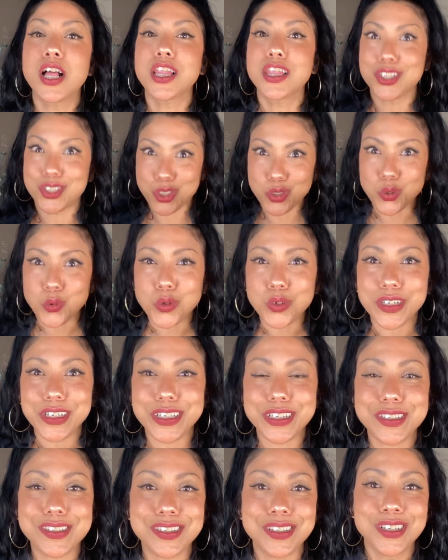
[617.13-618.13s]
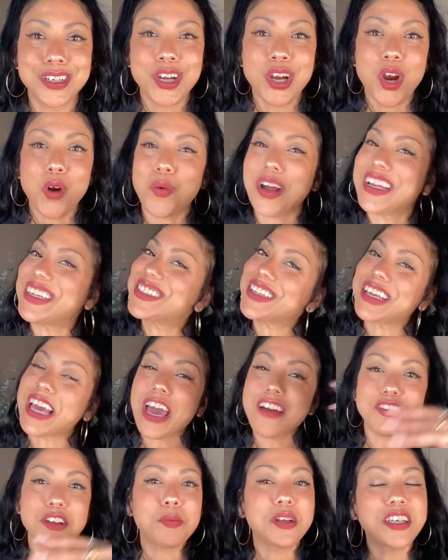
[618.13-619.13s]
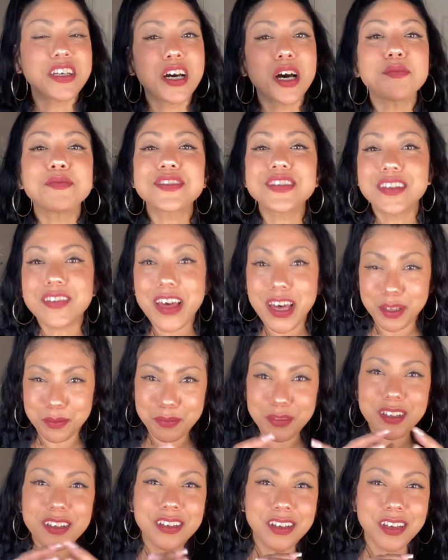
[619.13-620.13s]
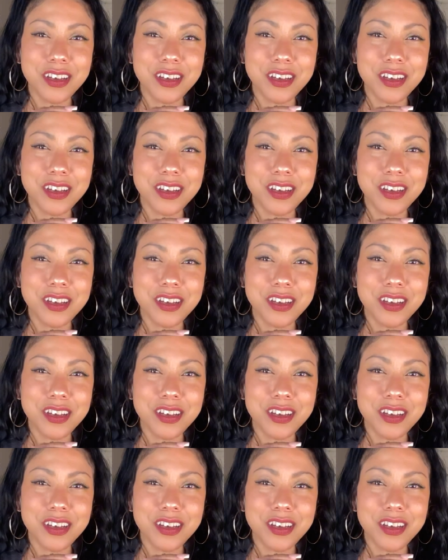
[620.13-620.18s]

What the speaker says: the stories, right? It's like everybody comes to them,